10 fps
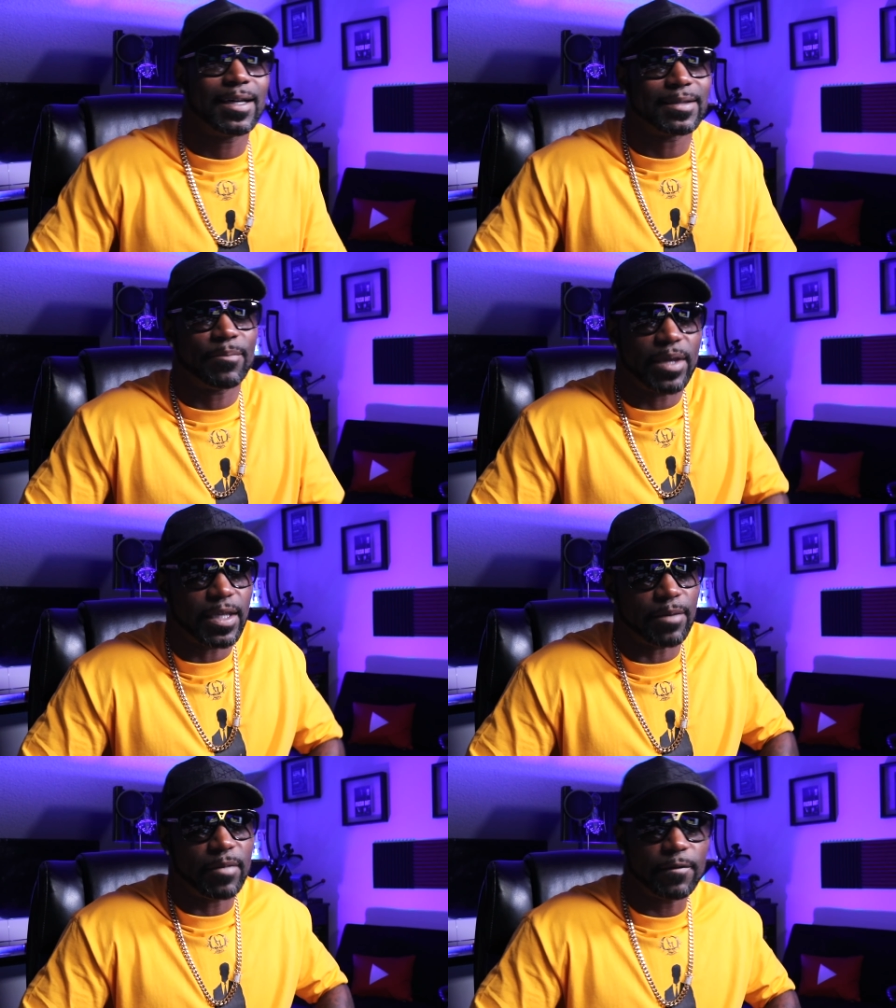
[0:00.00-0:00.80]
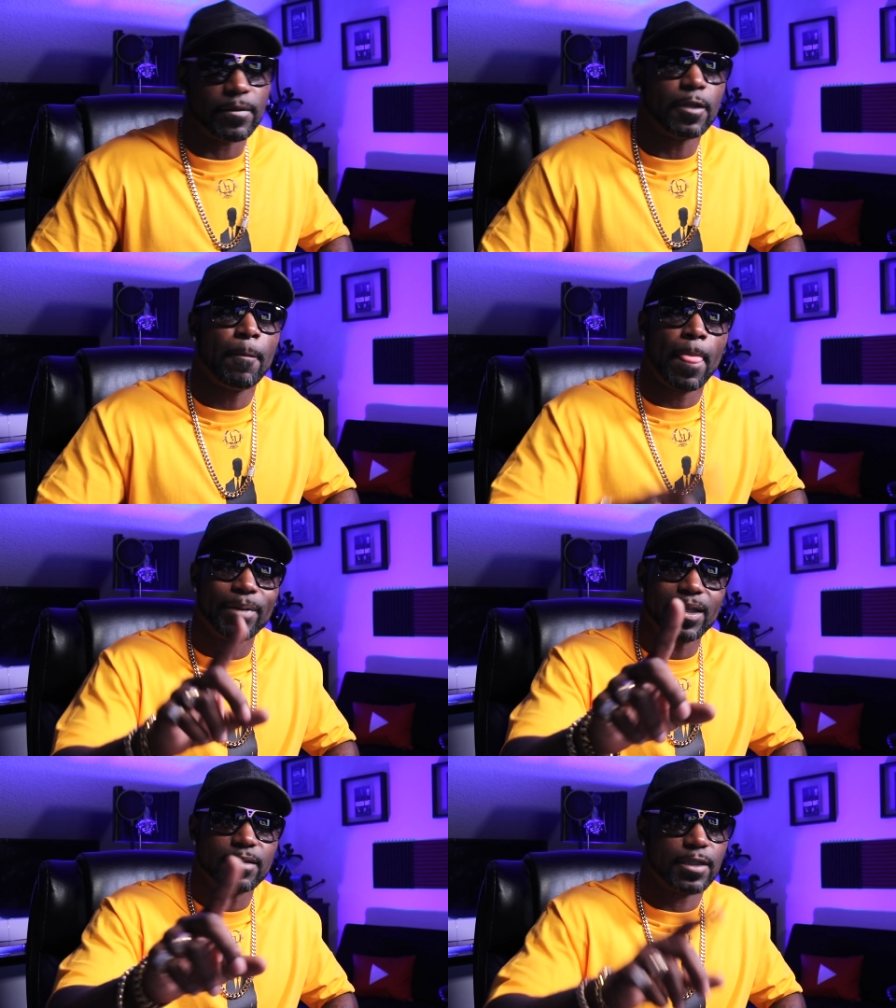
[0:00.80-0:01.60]
I'm making monthly. But
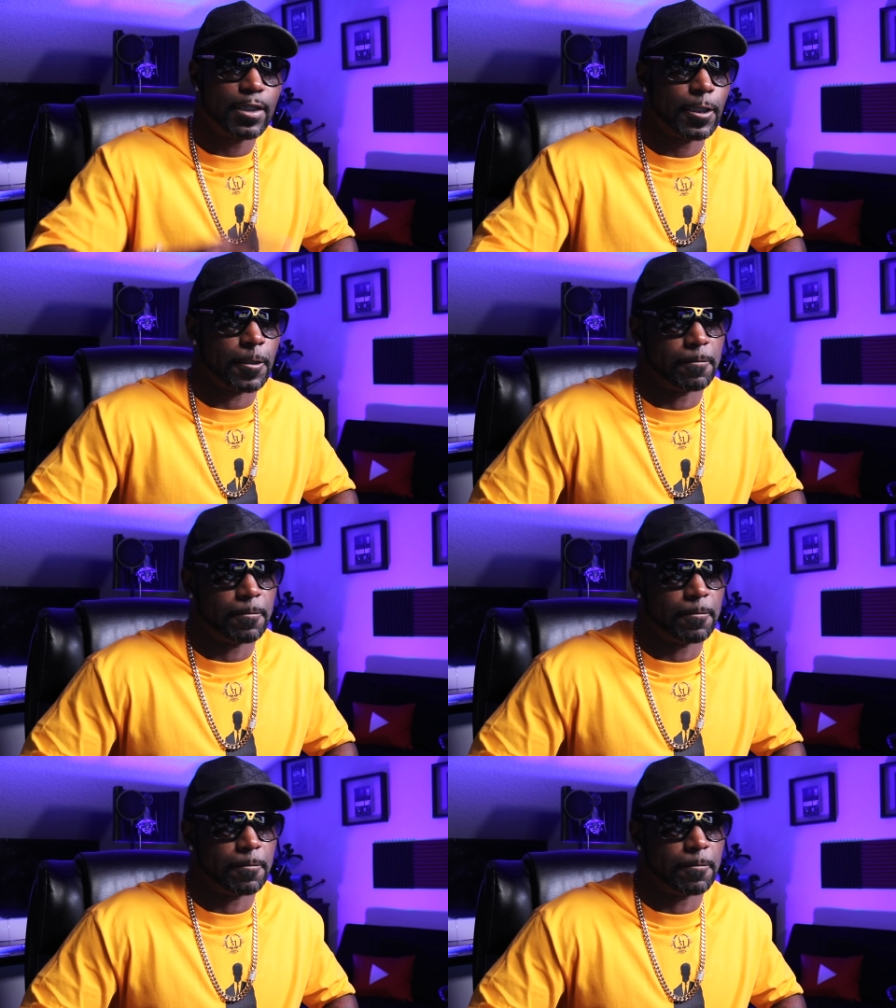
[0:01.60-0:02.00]
here's the kicker.